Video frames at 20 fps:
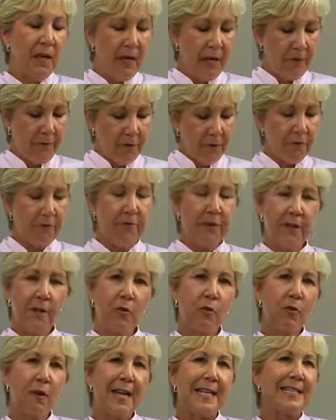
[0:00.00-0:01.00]
If your
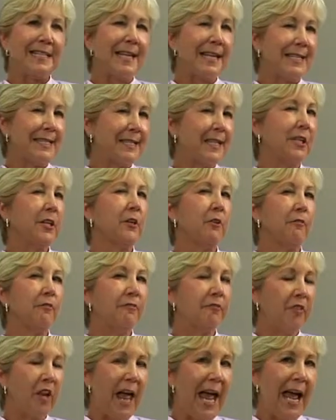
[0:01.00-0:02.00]
vinaigrette tastes a little
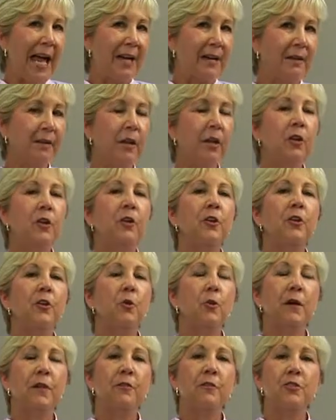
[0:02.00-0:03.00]
flat,
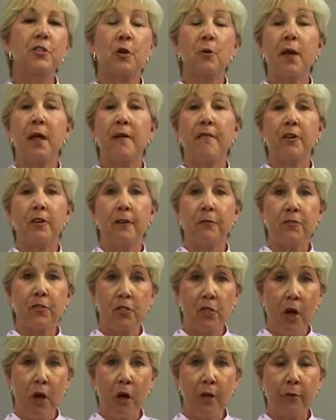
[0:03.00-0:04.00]
you either don't have enough
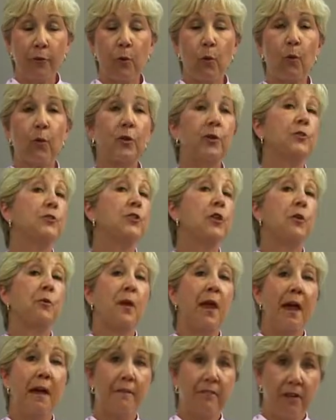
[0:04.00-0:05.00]
salt or you don't
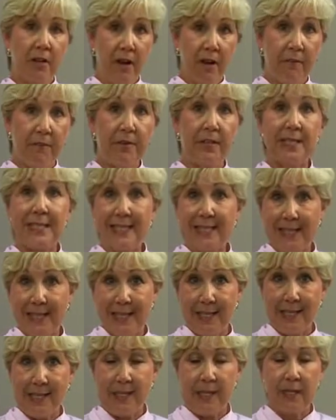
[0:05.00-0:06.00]
have enough
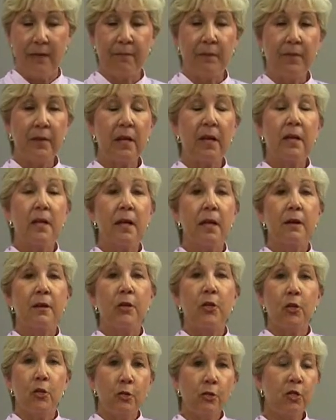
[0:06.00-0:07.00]
acidity.
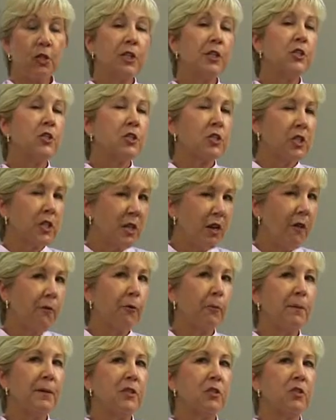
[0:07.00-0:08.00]
Usually just
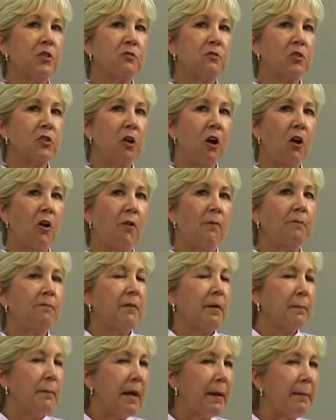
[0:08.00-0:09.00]
another pinch of salt,
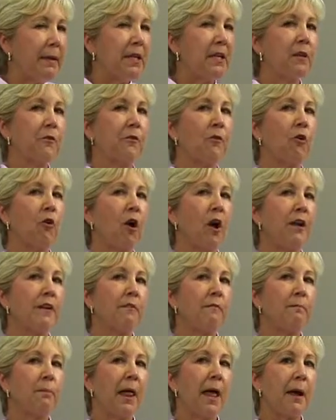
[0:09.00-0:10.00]
maybe another grind
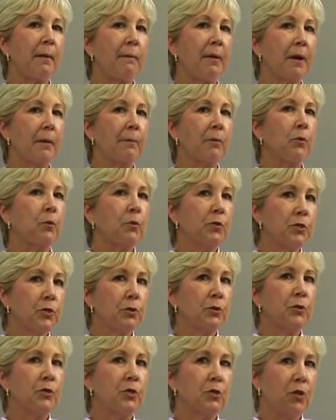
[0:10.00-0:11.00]
of black pepper will
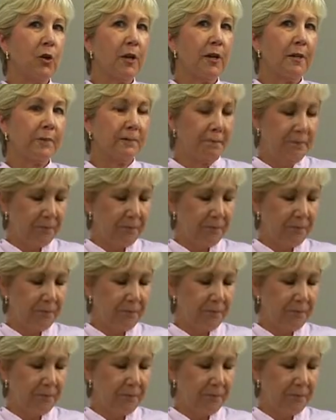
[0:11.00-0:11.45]
do the trick.